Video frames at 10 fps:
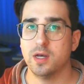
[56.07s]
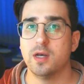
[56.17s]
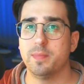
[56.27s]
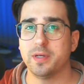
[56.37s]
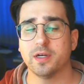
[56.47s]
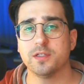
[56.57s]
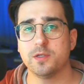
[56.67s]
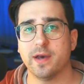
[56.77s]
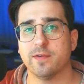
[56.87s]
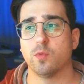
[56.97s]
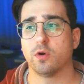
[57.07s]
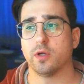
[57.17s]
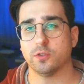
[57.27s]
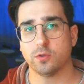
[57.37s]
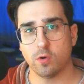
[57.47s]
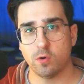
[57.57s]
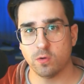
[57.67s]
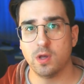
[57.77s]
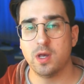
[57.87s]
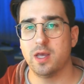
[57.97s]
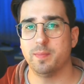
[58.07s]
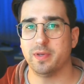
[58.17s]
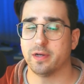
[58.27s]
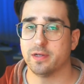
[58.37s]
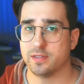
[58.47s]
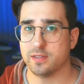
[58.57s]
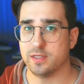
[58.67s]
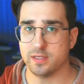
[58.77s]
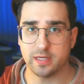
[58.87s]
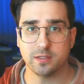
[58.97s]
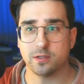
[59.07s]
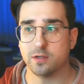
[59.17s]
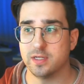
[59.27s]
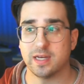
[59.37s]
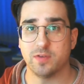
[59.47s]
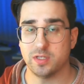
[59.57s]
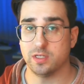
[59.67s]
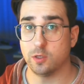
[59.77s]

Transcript: Because you have more control and because the sensor is obviously